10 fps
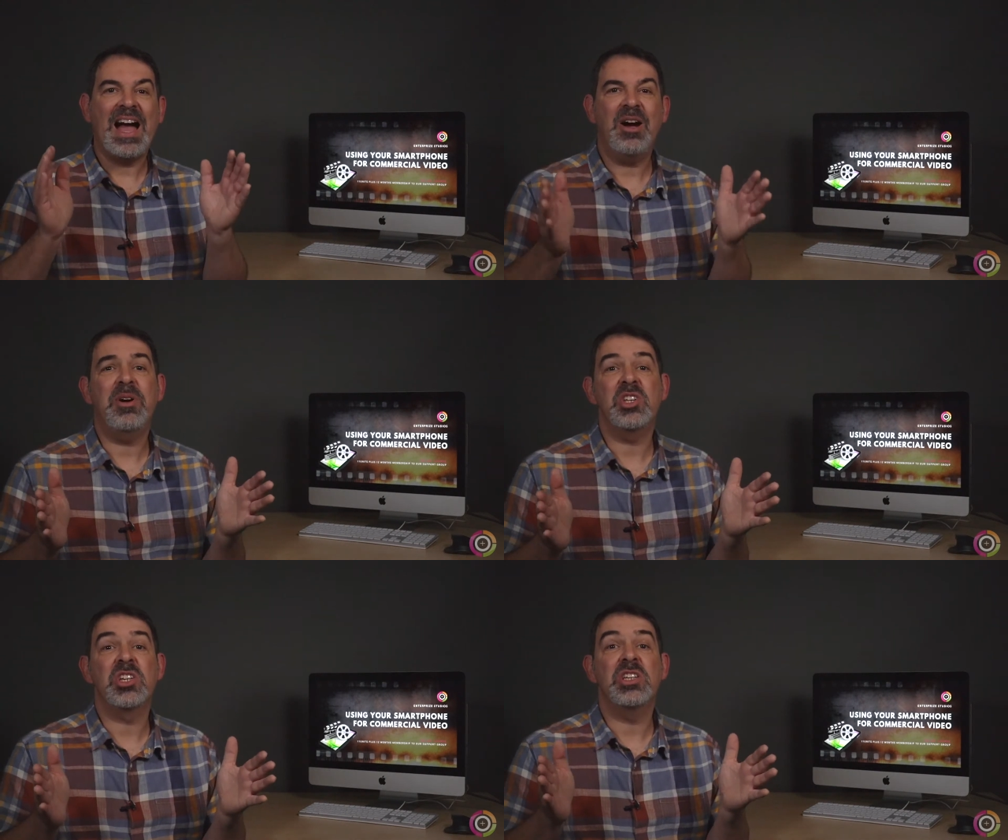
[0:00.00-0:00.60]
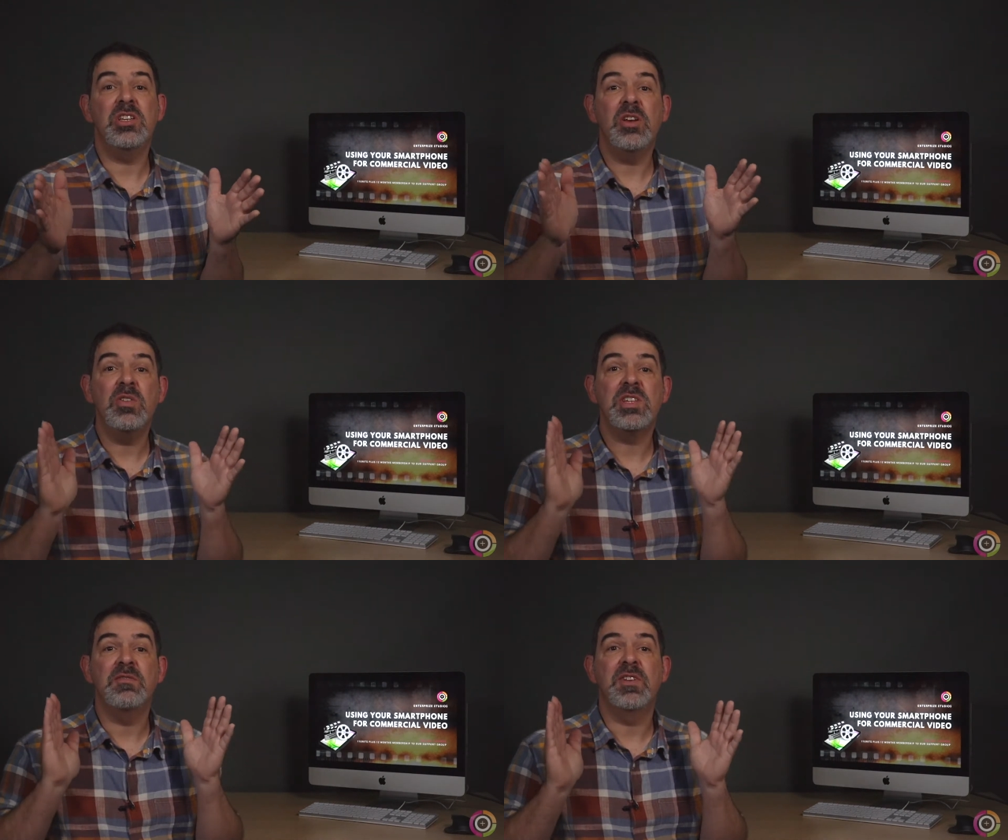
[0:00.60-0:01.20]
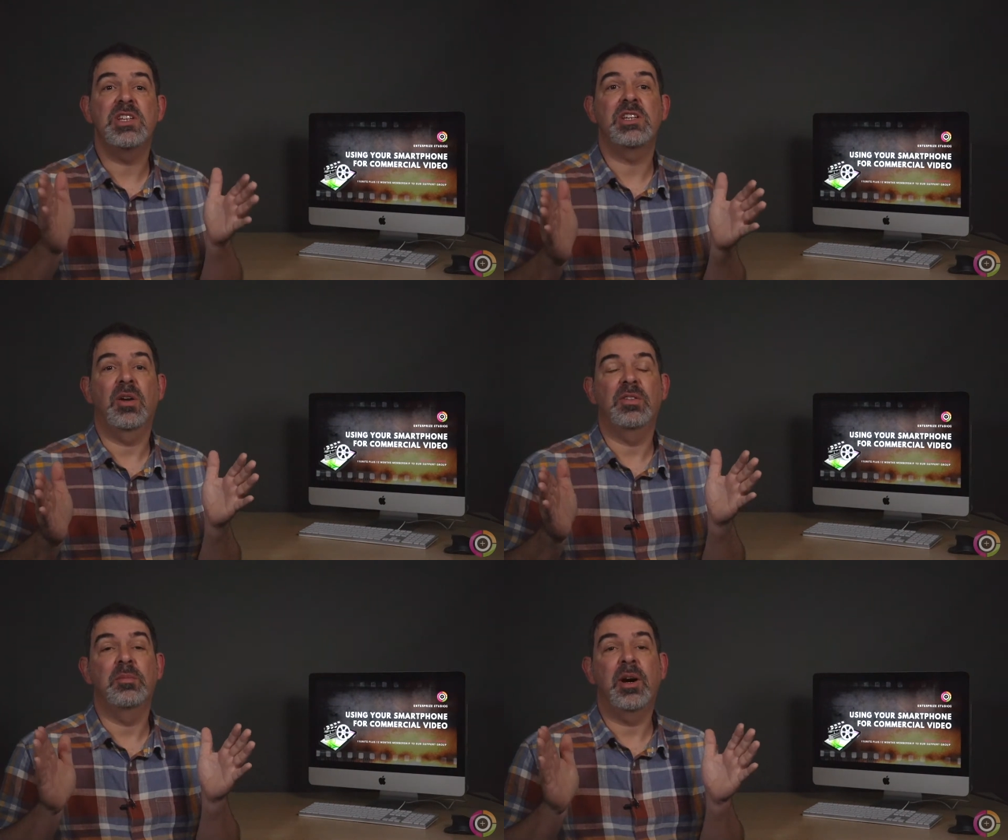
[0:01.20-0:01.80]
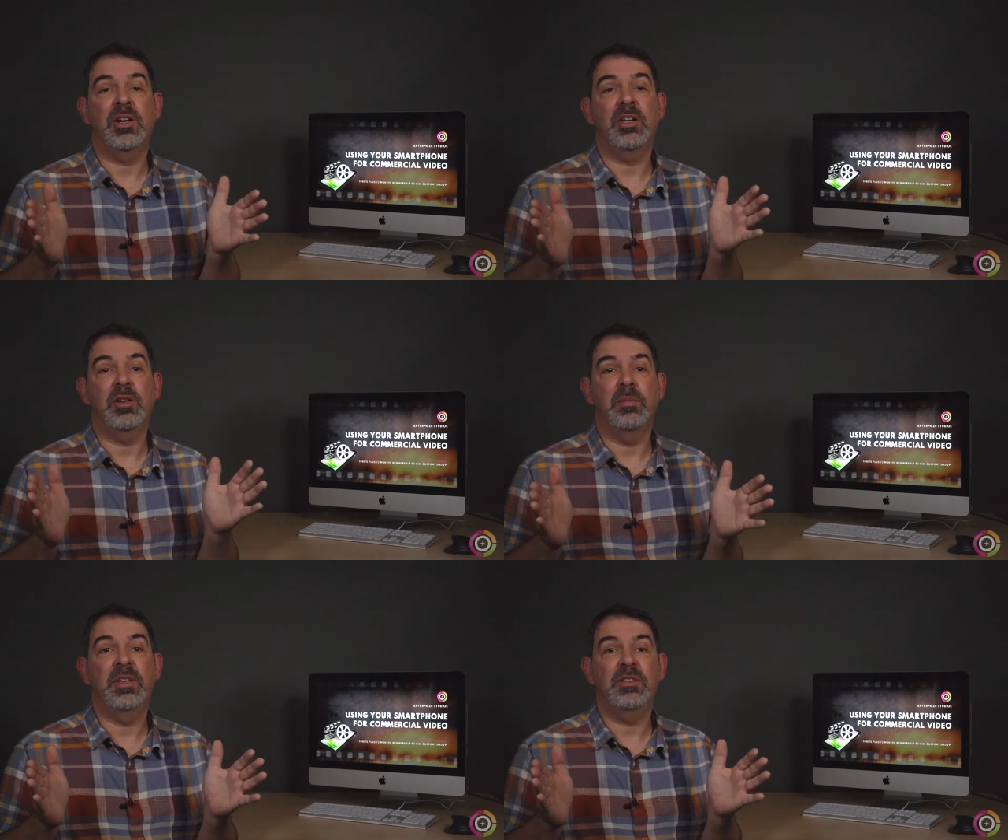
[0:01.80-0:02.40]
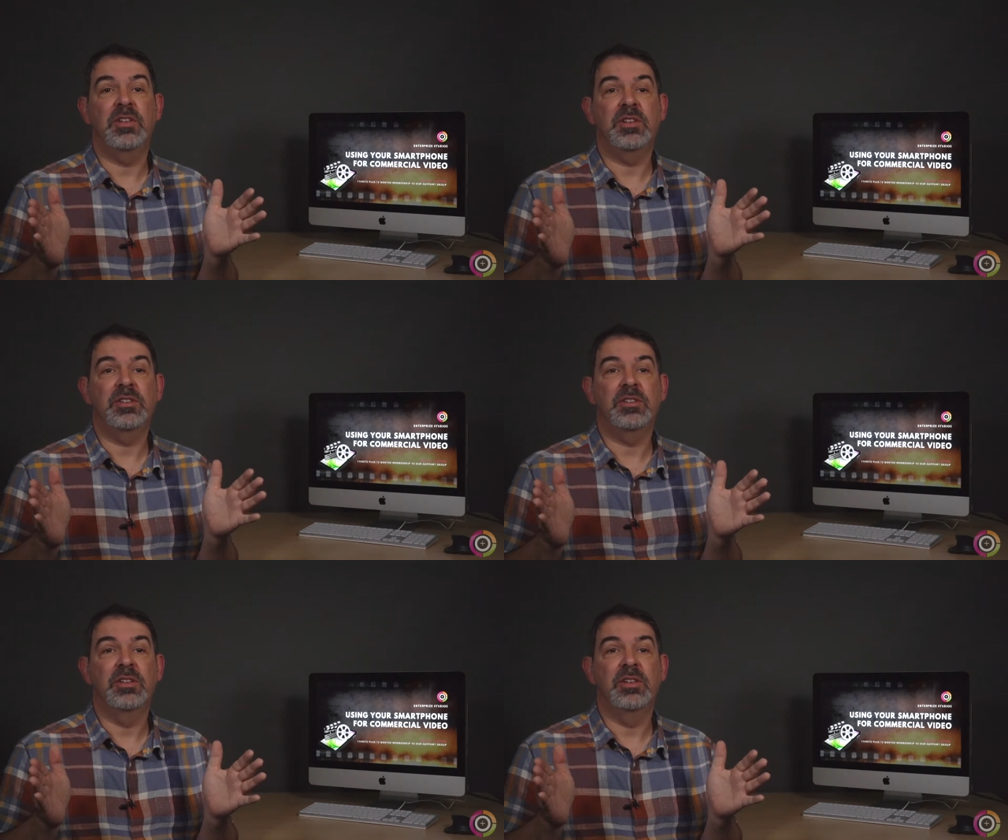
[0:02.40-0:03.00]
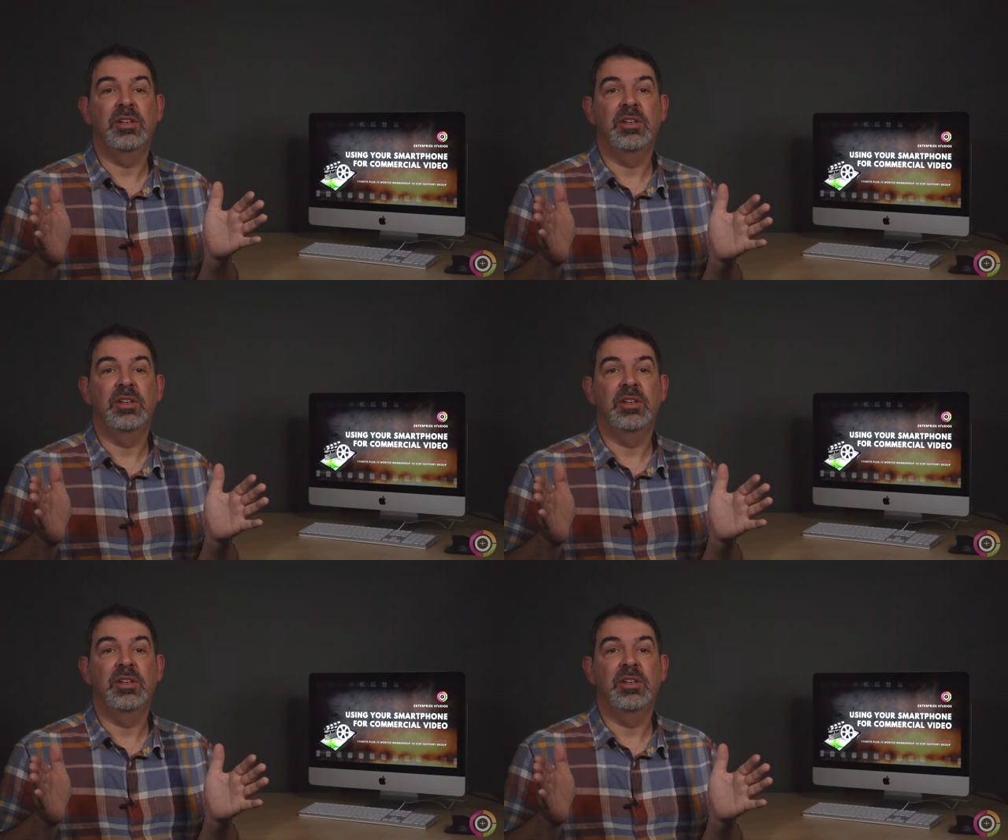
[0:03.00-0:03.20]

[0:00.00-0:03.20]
How much are you using video to market your business?